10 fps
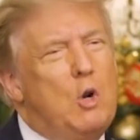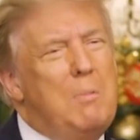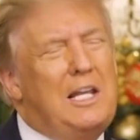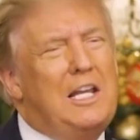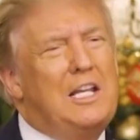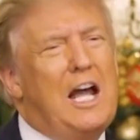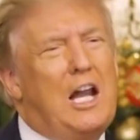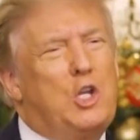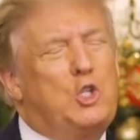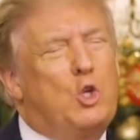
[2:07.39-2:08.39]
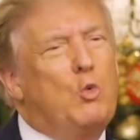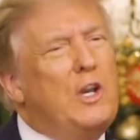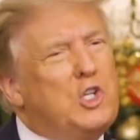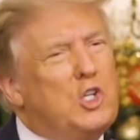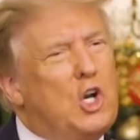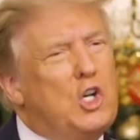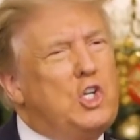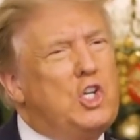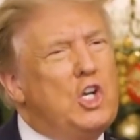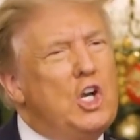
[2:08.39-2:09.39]
$2 million to
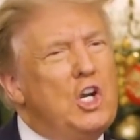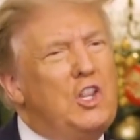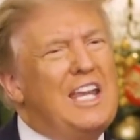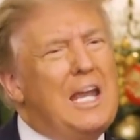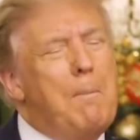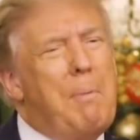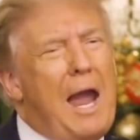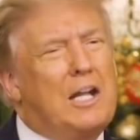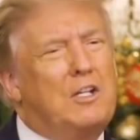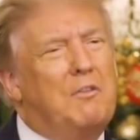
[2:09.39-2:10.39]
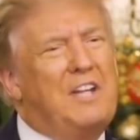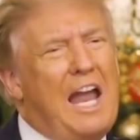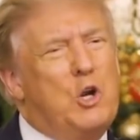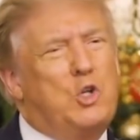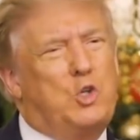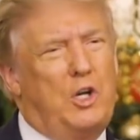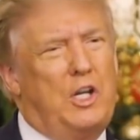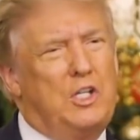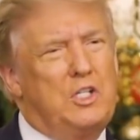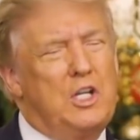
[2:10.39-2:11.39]
research the impact of down
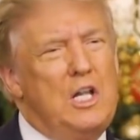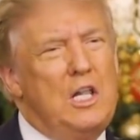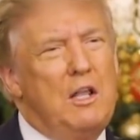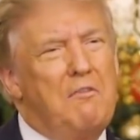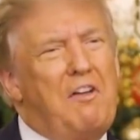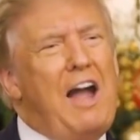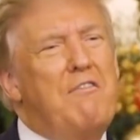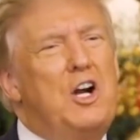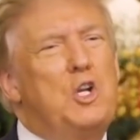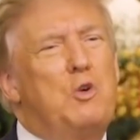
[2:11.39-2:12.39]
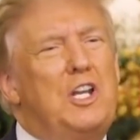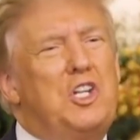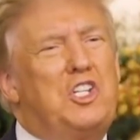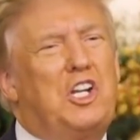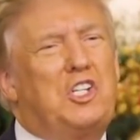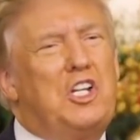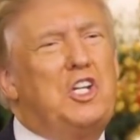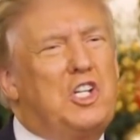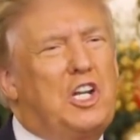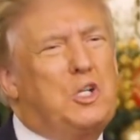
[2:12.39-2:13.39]
trees,
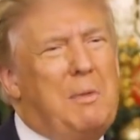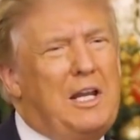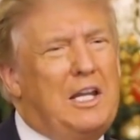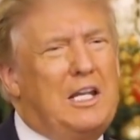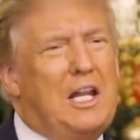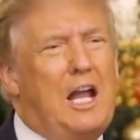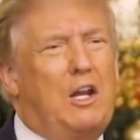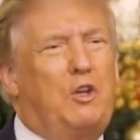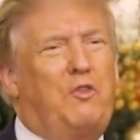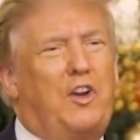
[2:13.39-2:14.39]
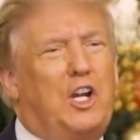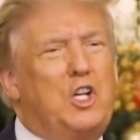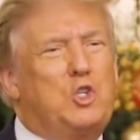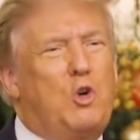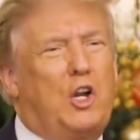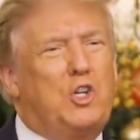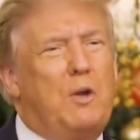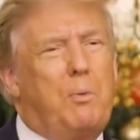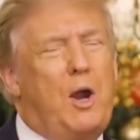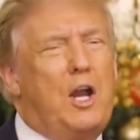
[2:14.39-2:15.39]
$566 million for
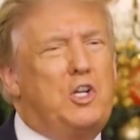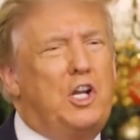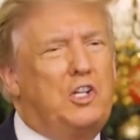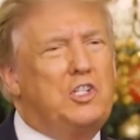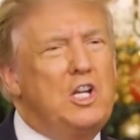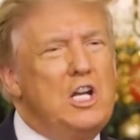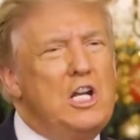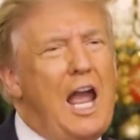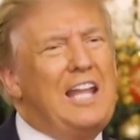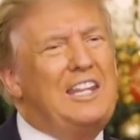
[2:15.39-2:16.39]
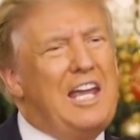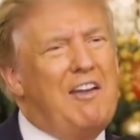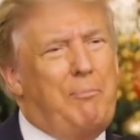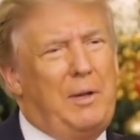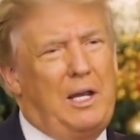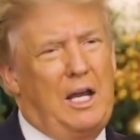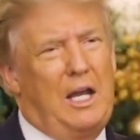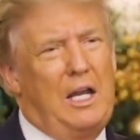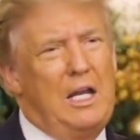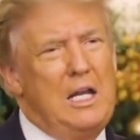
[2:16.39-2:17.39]
construction projects at the
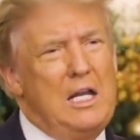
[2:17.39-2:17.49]
FBI.